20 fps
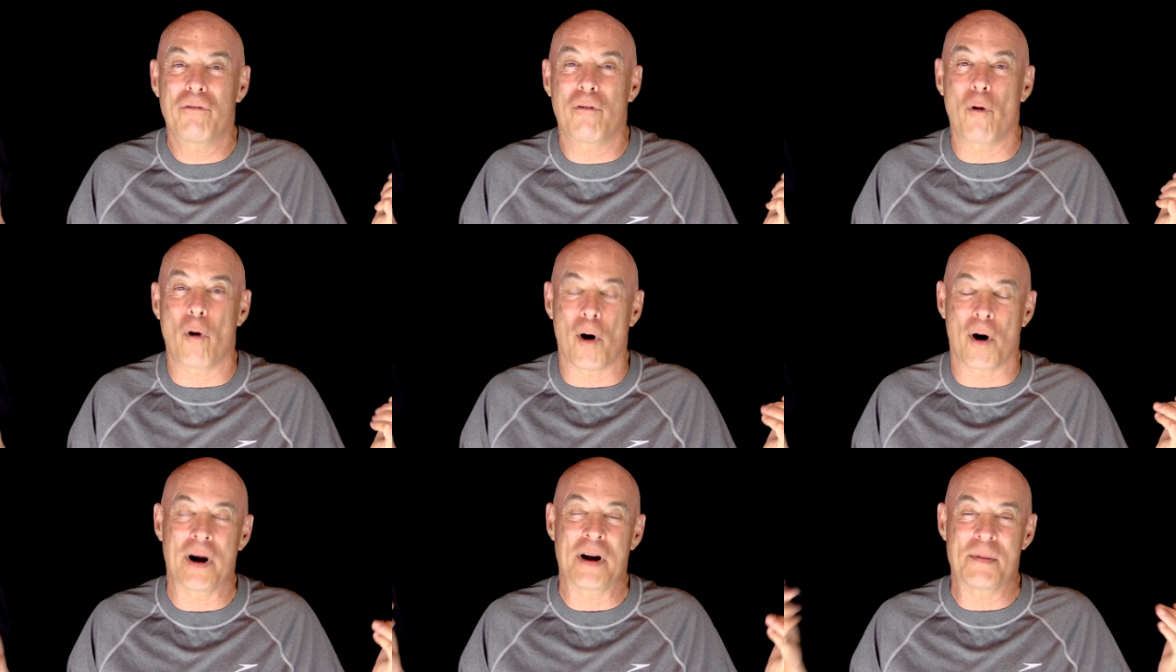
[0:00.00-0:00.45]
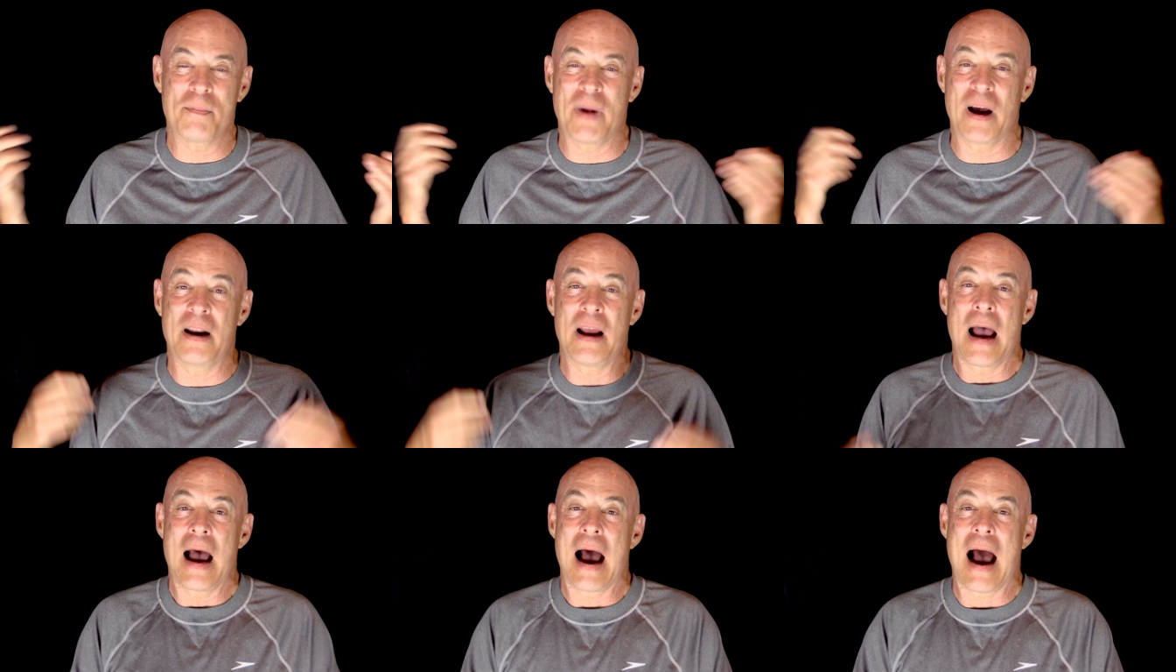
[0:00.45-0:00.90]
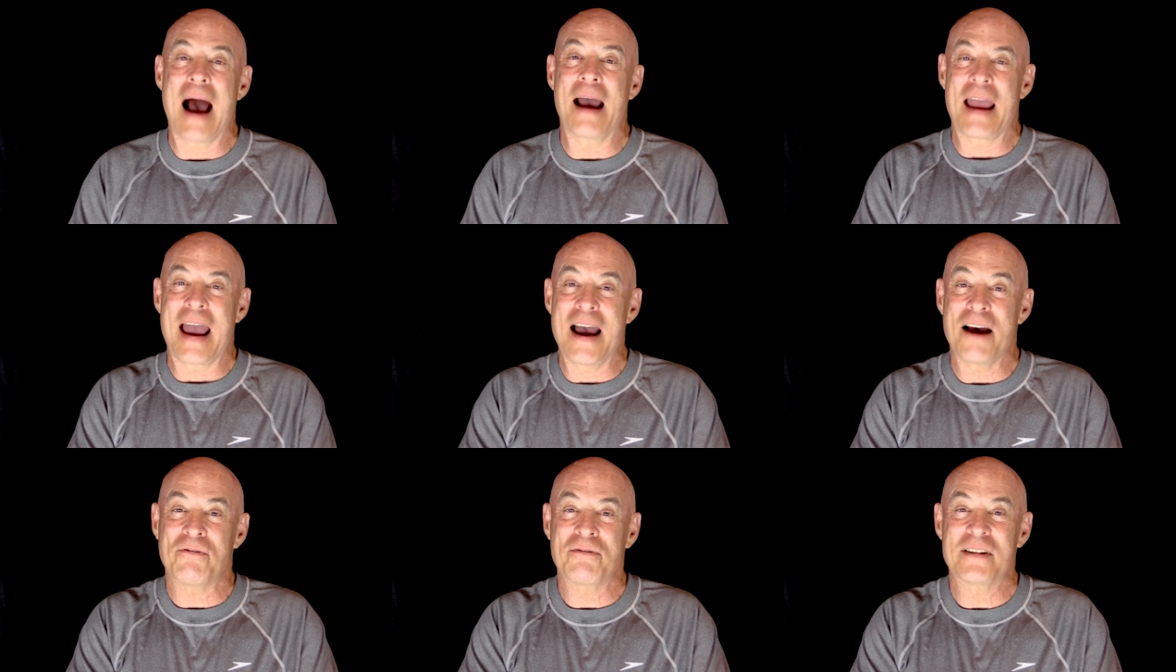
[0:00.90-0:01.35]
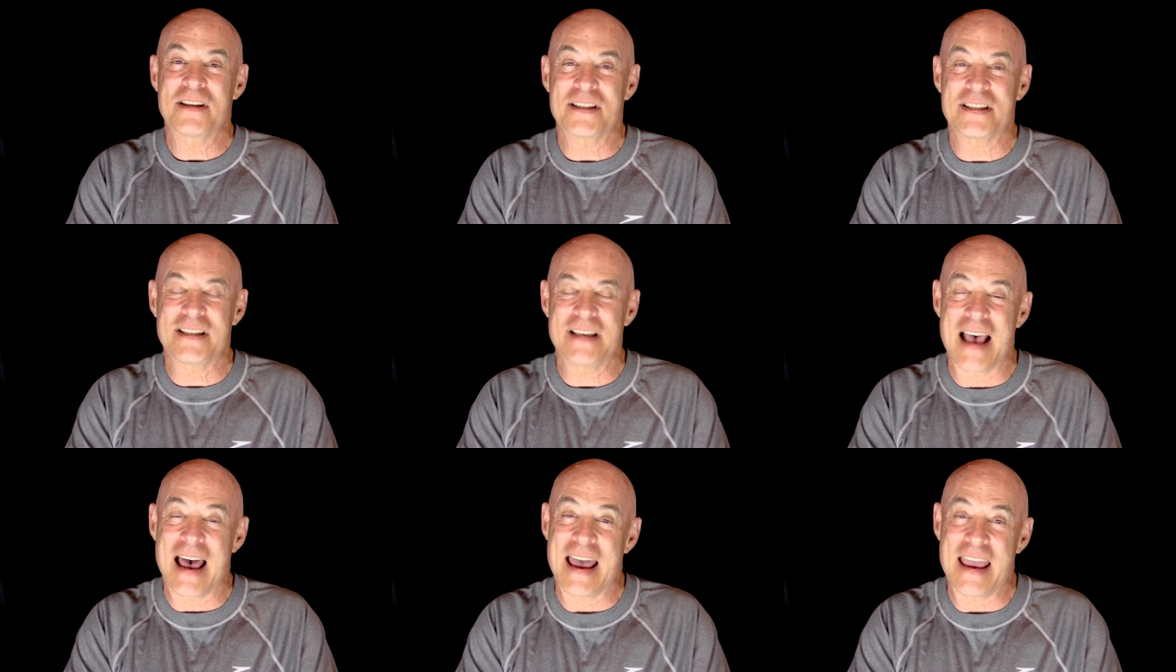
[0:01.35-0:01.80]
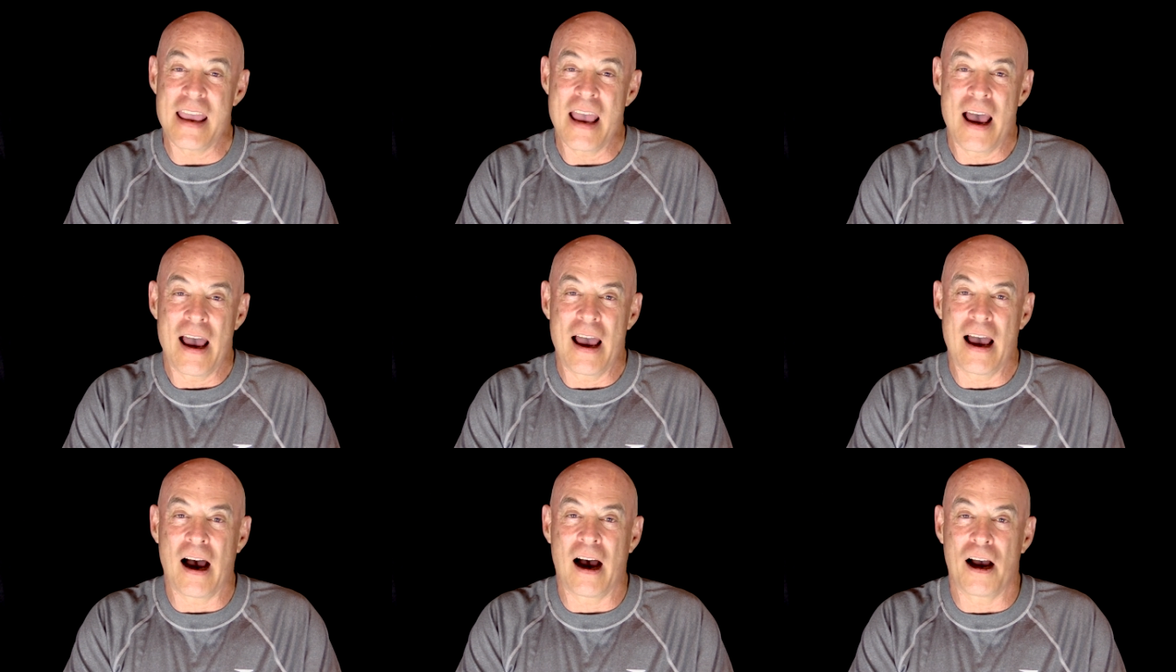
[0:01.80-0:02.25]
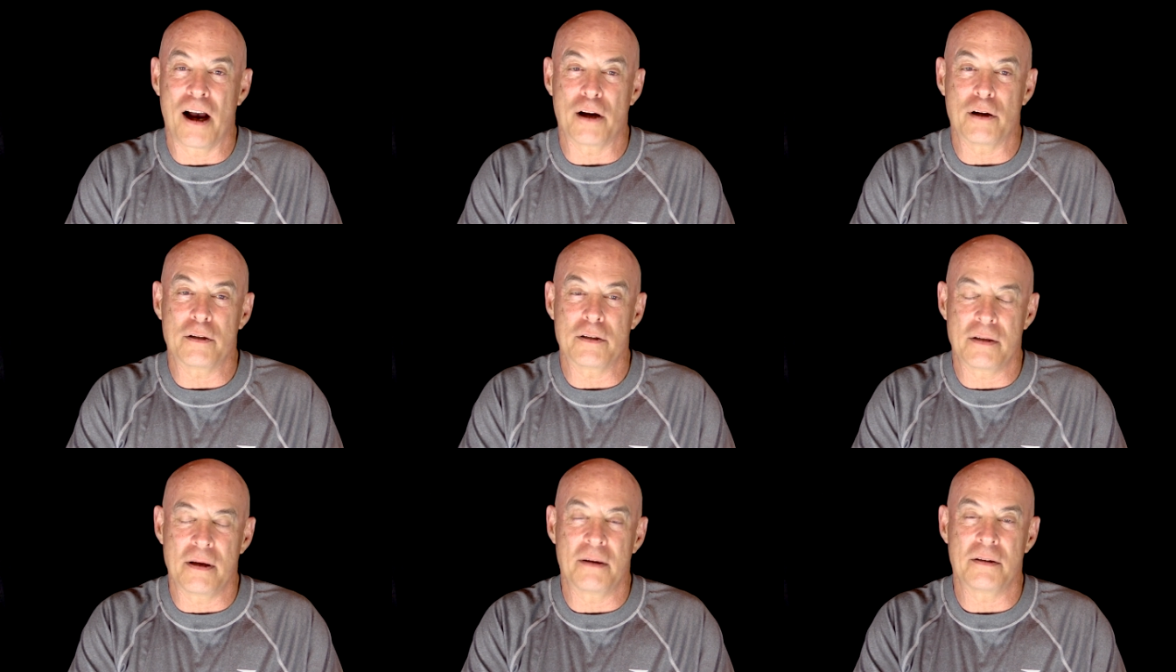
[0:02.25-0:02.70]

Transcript: for it. But I have to say, uh,